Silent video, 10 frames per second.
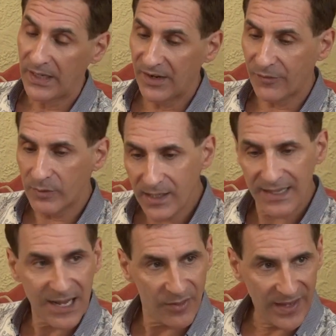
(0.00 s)
If we
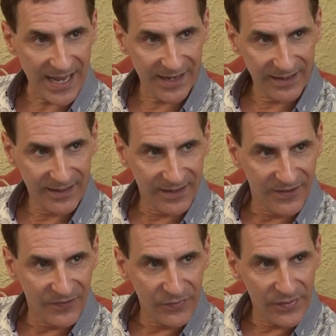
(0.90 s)
allow that,
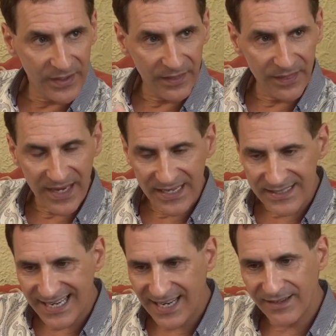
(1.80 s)
they
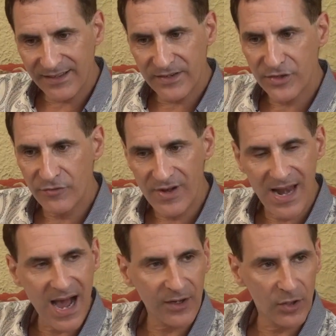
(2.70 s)
tend to
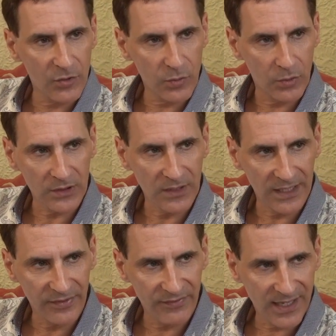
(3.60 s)
not go toward a
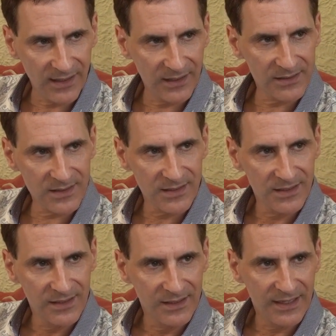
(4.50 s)
life of violence.
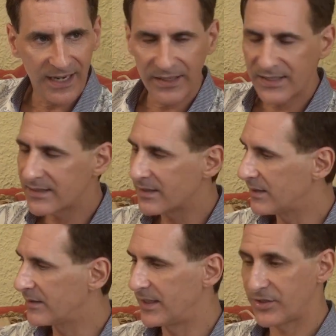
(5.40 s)
And it's
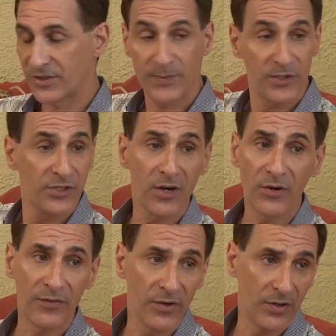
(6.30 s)
just been
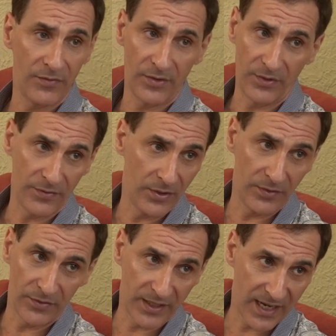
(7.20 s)
shown over and over and over and
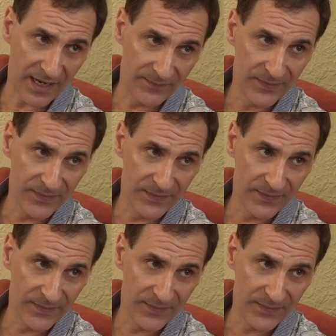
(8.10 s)
over again.